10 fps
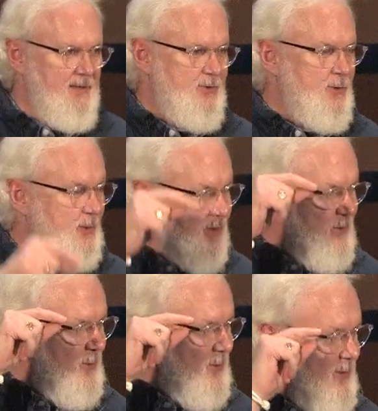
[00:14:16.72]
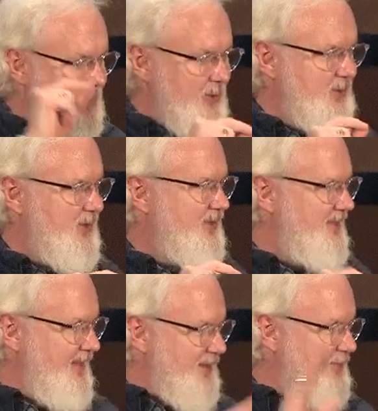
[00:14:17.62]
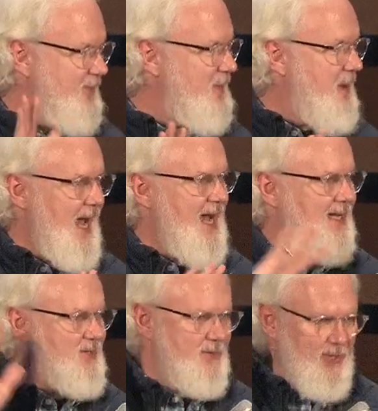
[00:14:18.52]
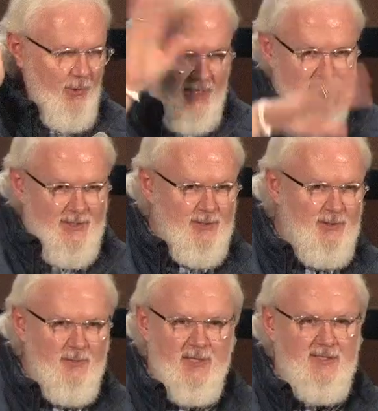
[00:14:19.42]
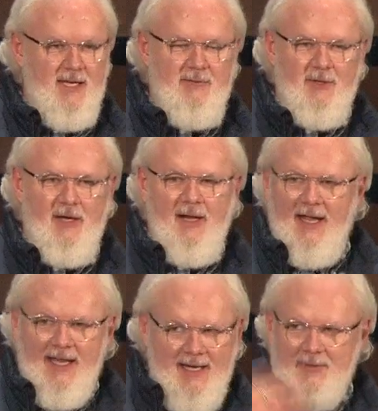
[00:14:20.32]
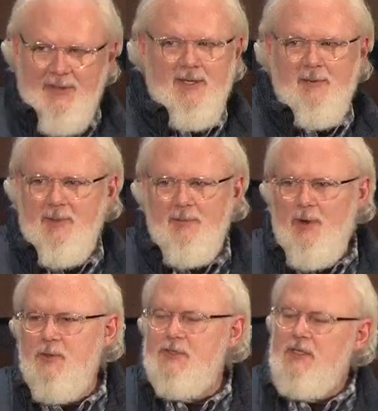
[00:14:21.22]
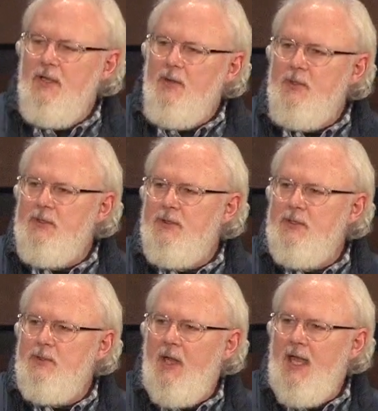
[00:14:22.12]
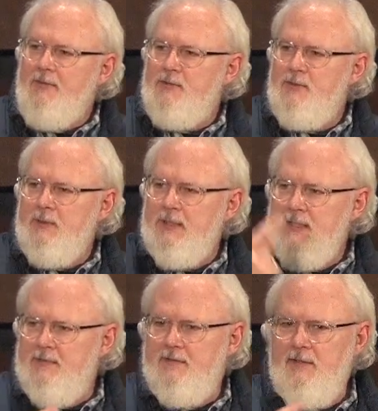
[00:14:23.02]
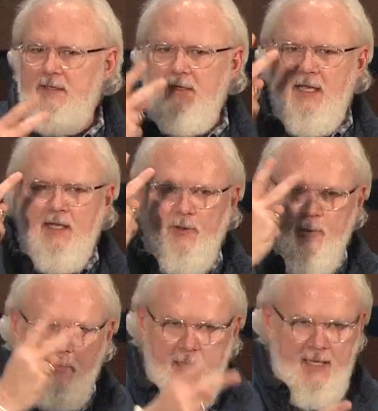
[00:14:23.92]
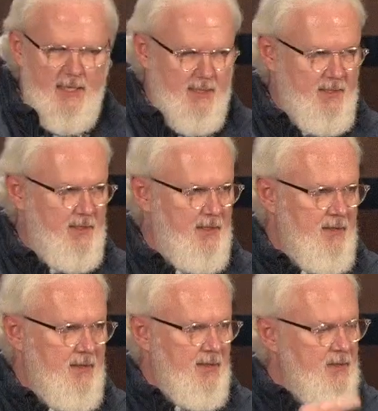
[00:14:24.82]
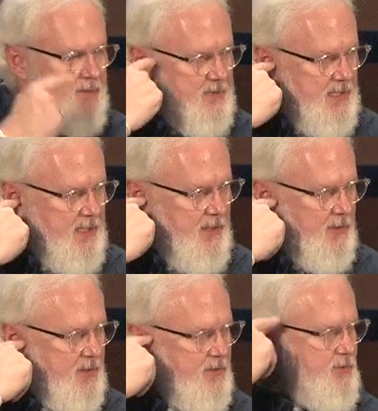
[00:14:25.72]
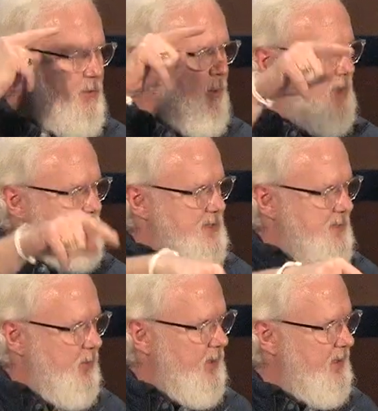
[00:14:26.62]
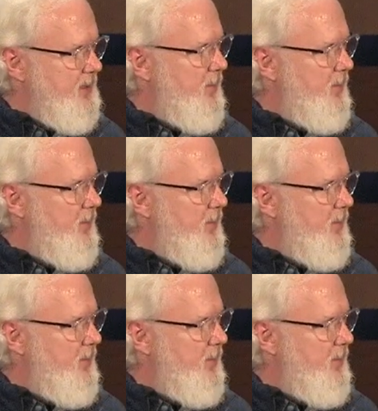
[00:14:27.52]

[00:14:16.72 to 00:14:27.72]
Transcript: So you don't just get a free pass. So you say, okay, Jesus, you're my Savior, and everything will be rosy. No, you have to listen and obey. You have to hear his voice and put it into